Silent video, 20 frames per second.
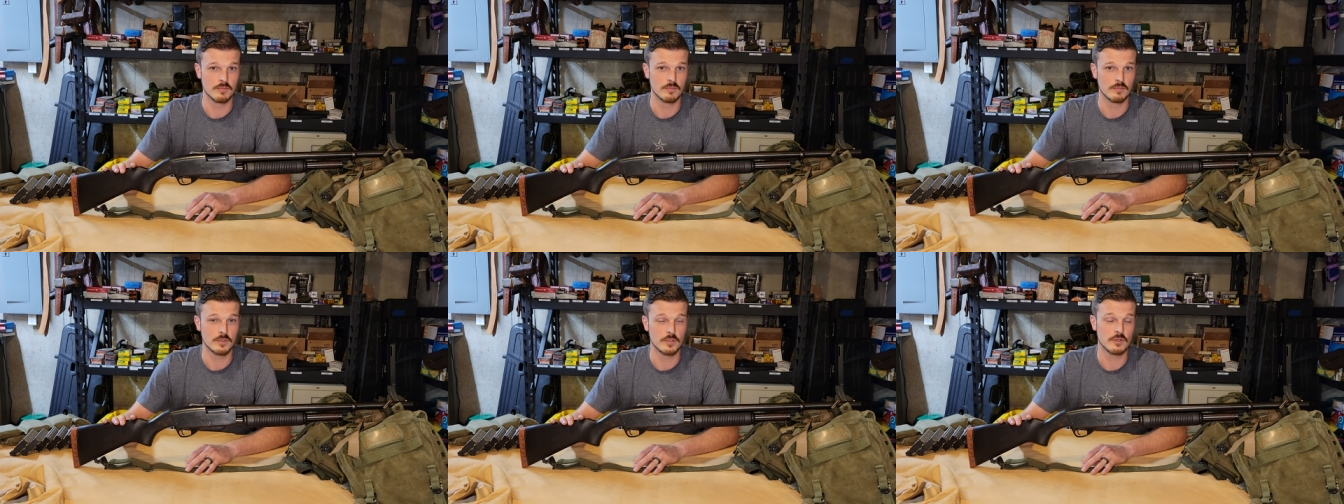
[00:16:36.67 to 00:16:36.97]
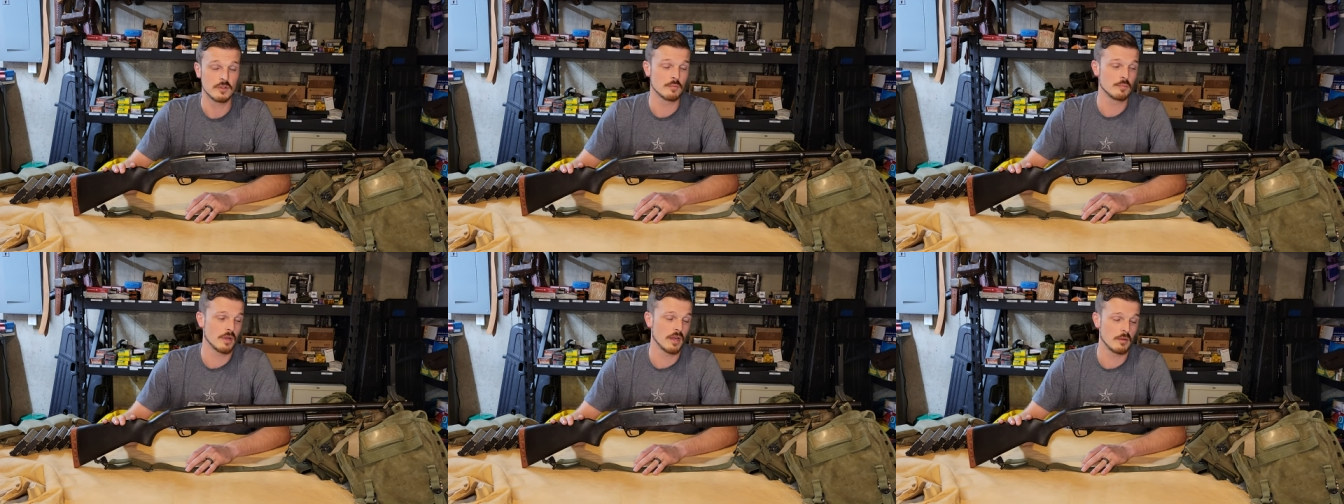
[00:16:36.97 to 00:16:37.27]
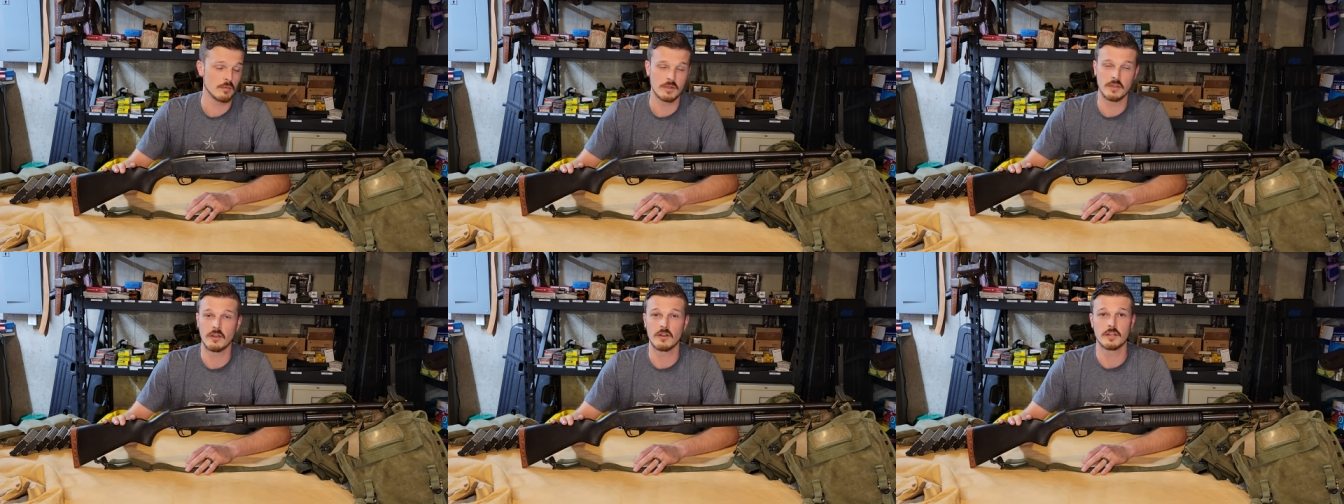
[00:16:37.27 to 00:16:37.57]
You could
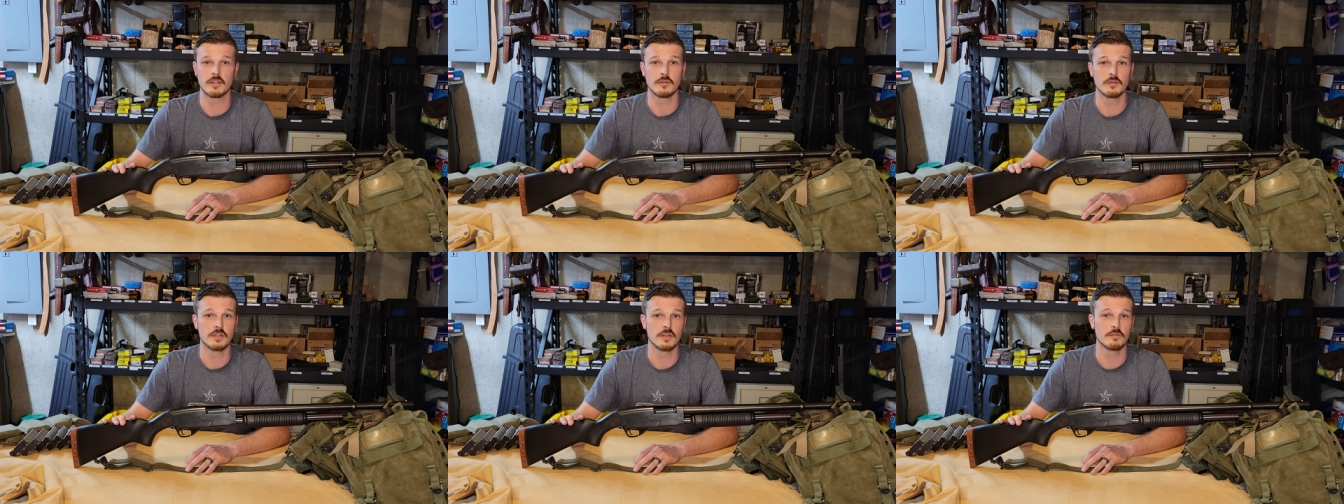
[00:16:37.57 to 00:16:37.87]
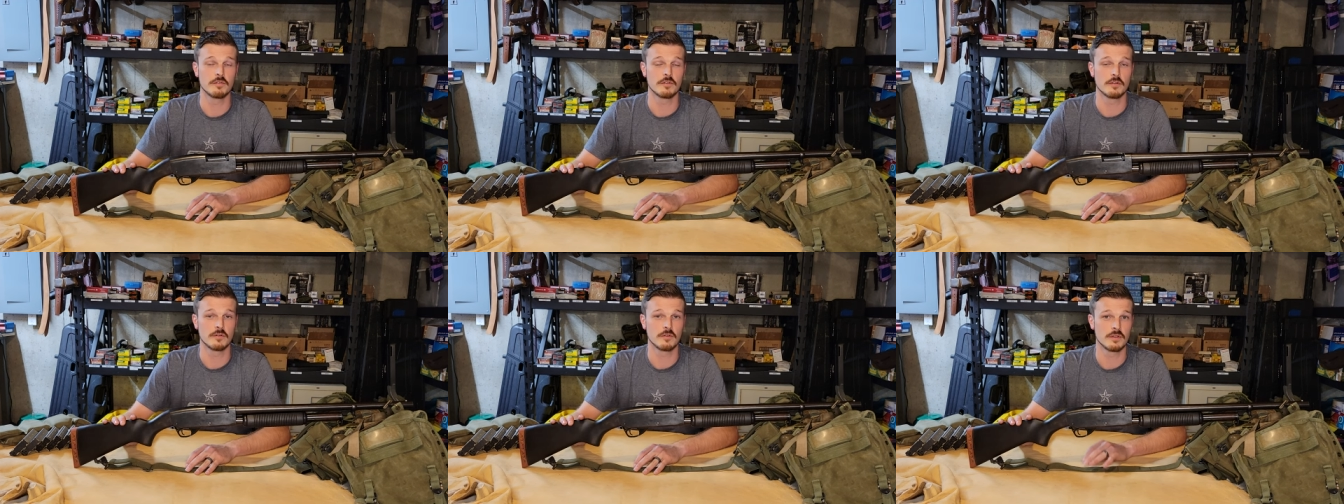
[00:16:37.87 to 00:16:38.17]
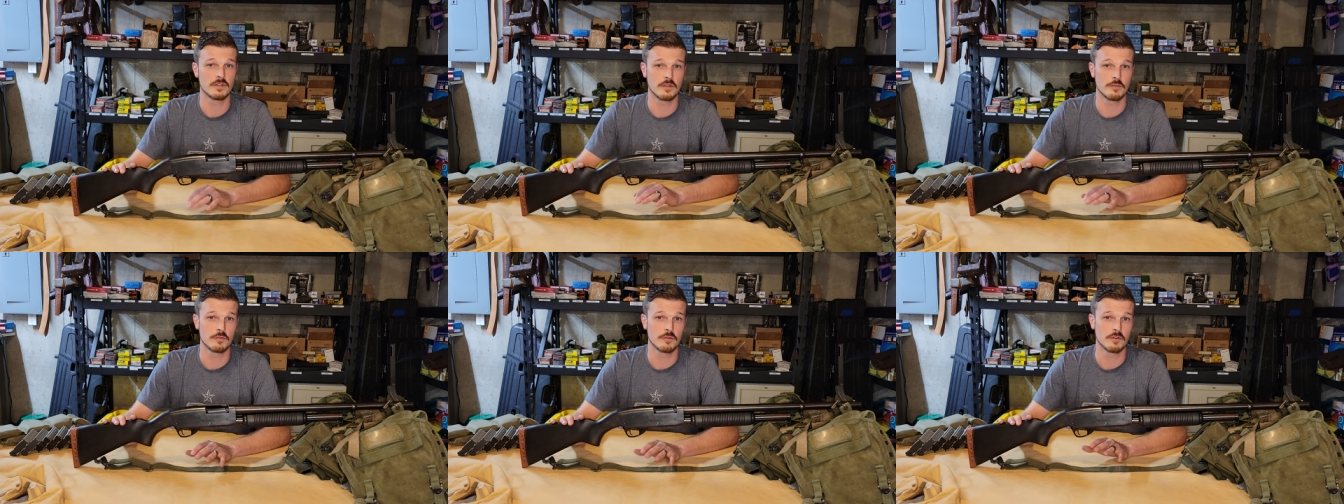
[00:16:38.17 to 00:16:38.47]
probably argue
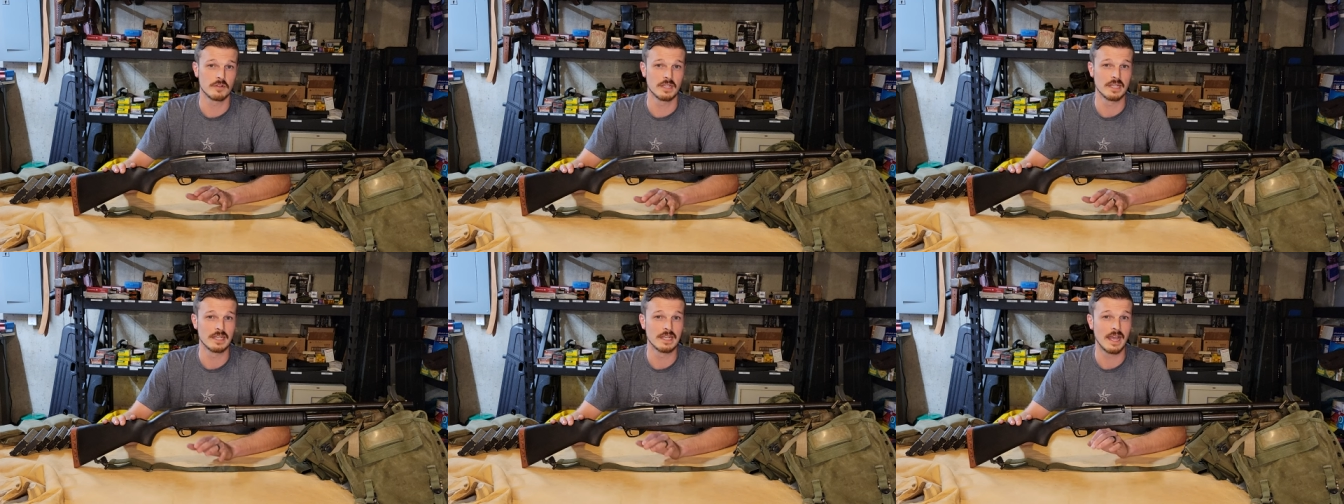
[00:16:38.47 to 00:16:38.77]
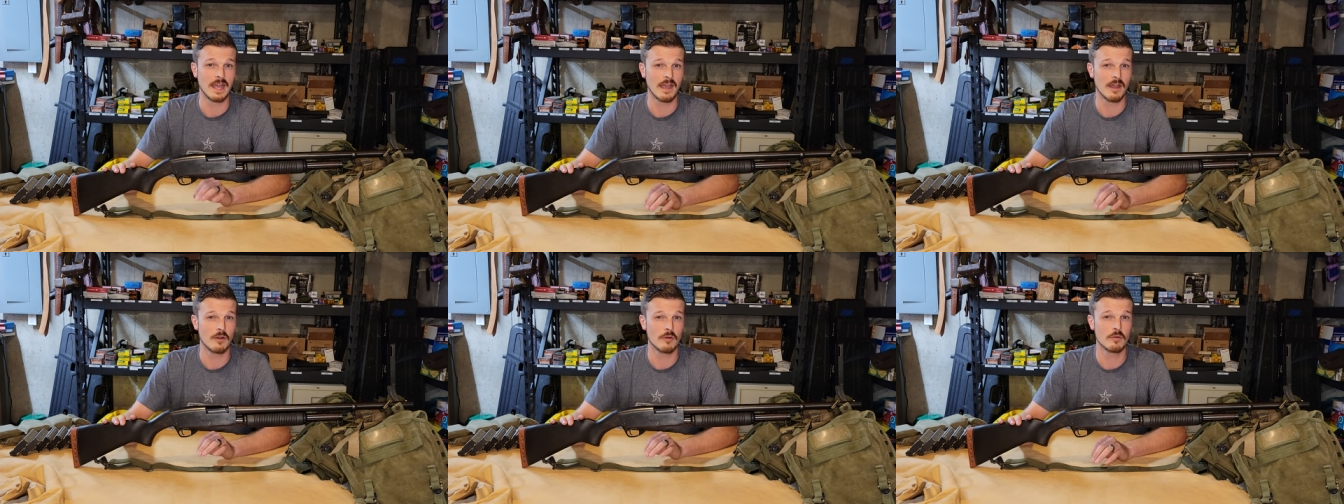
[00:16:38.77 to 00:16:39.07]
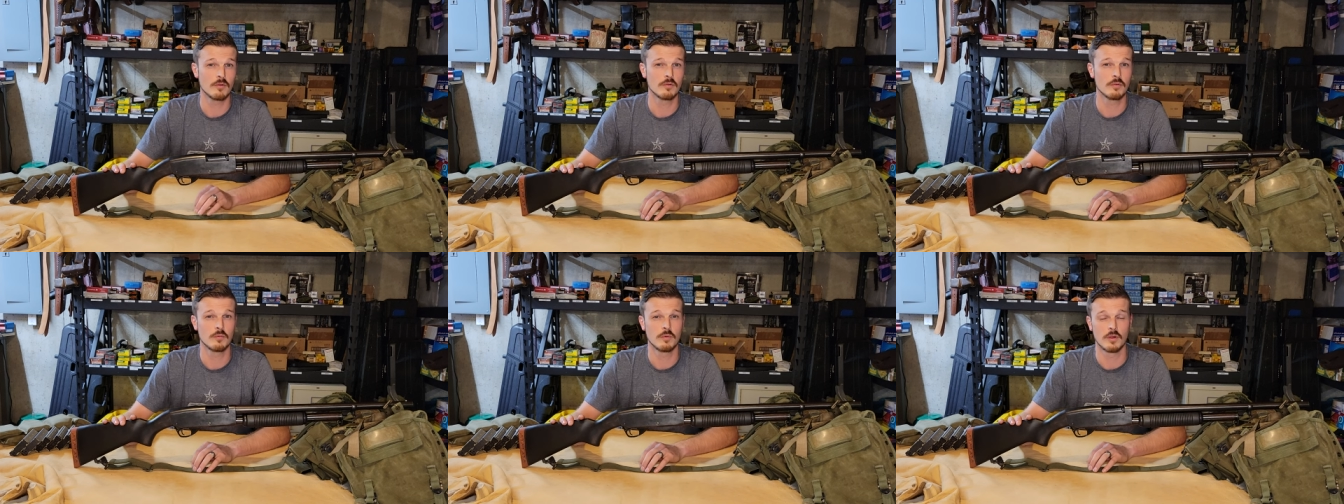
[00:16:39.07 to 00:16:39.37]
differently
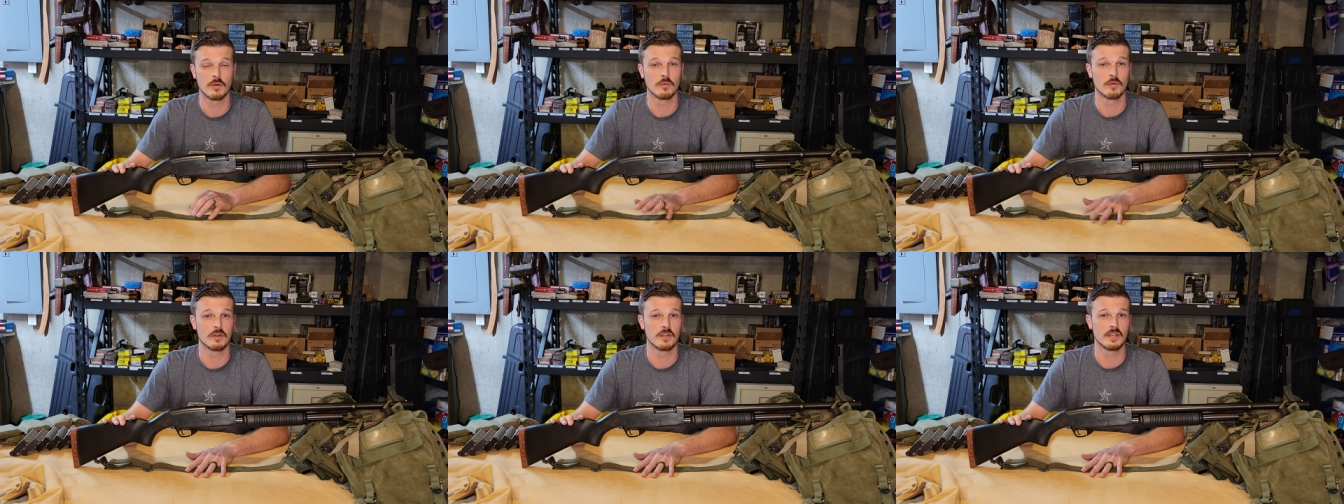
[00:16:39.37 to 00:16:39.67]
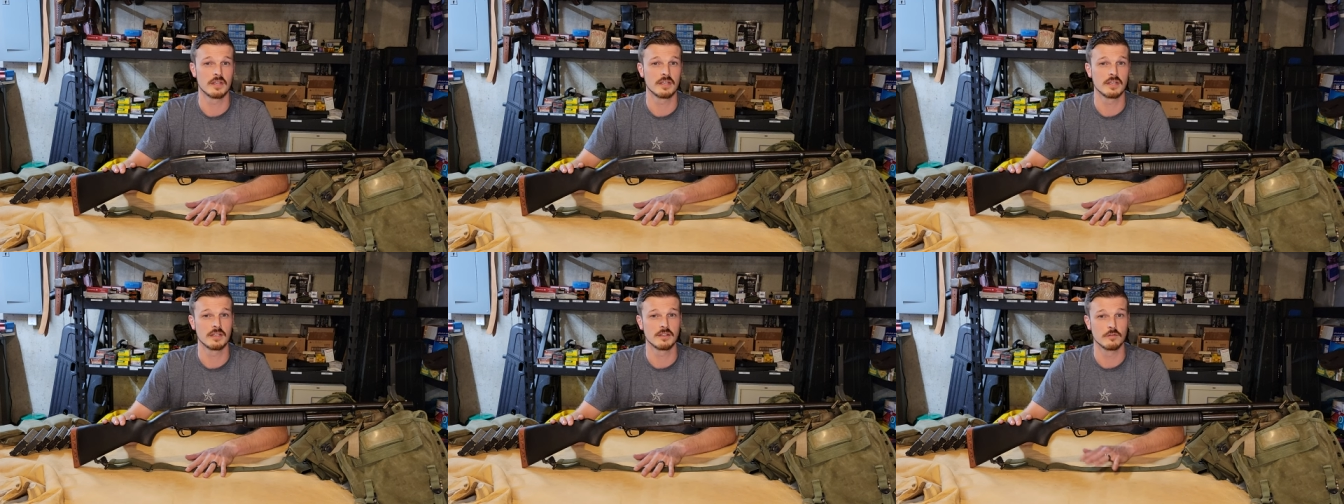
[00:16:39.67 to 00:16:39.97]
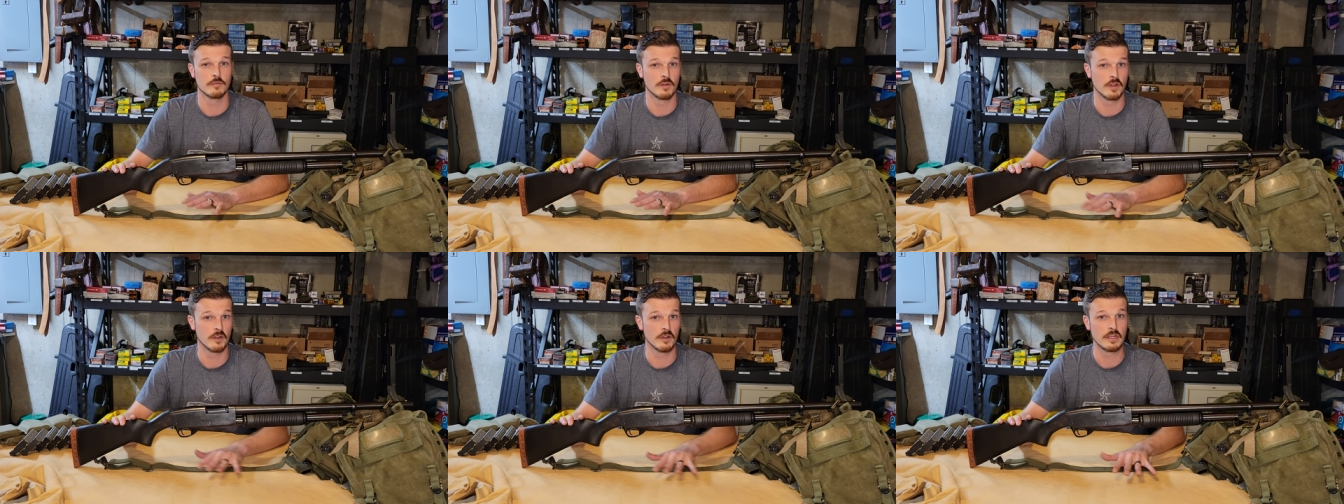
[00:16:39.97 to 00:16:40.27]
now, where we're getting into
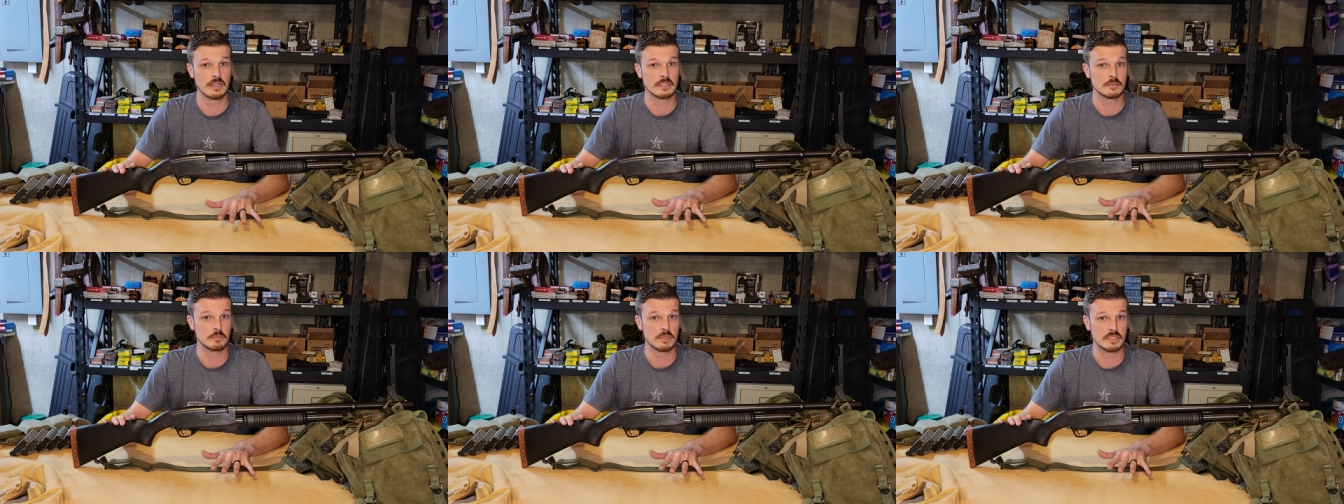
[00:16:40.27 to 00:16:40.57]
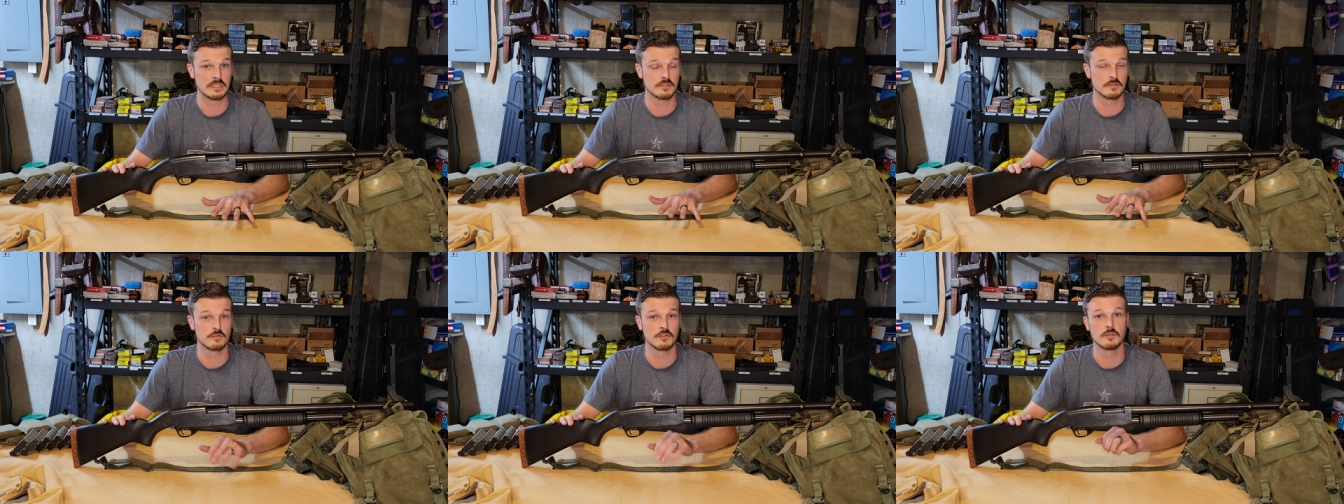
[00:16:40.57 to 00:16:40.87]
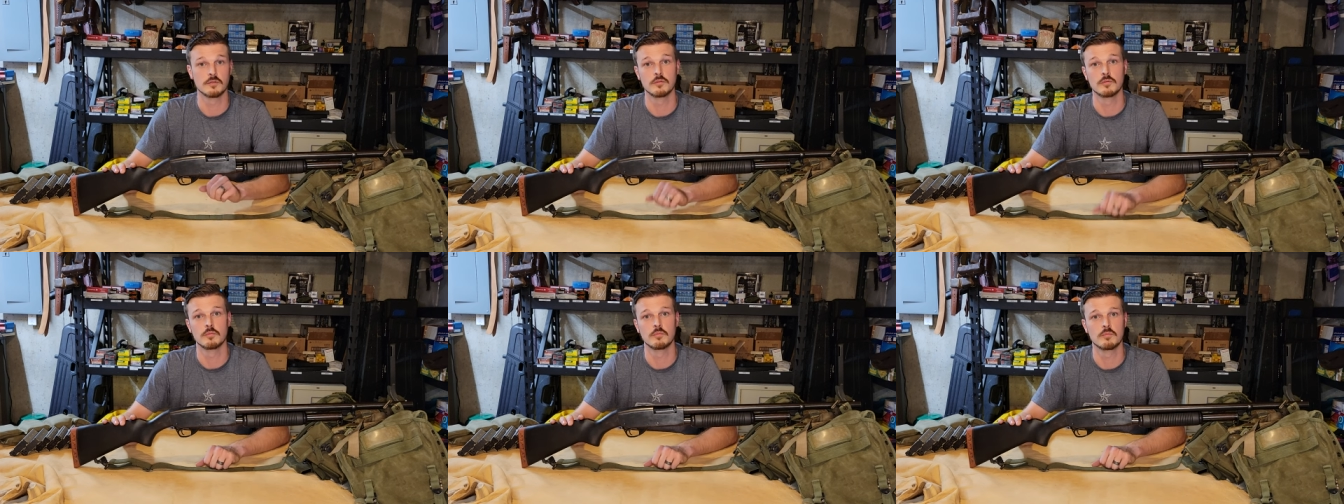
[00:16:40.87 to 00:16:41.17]
very expensive
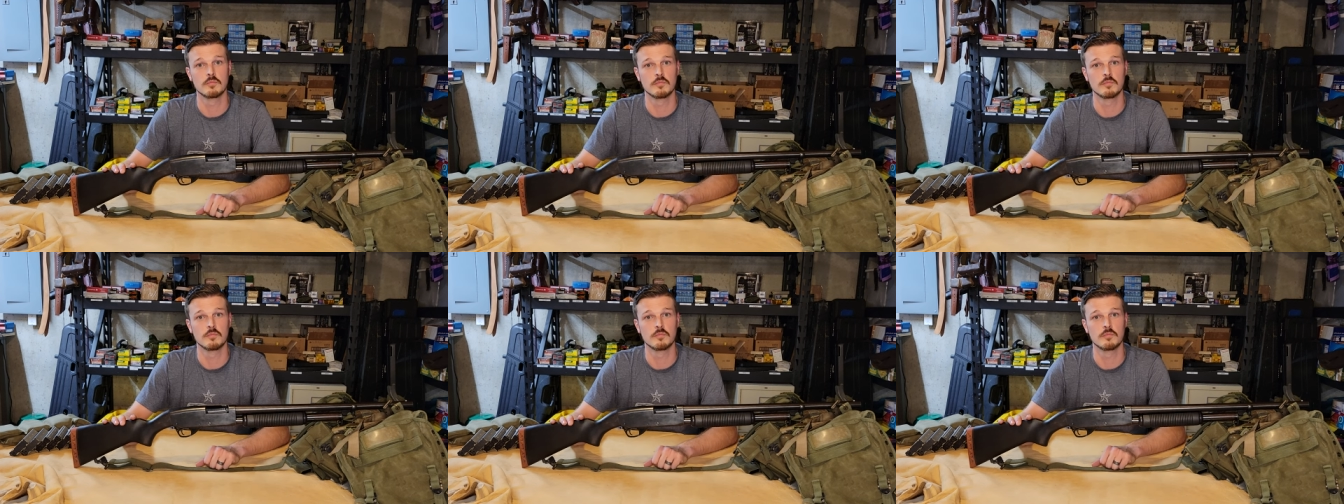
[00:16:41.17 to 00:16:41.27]
new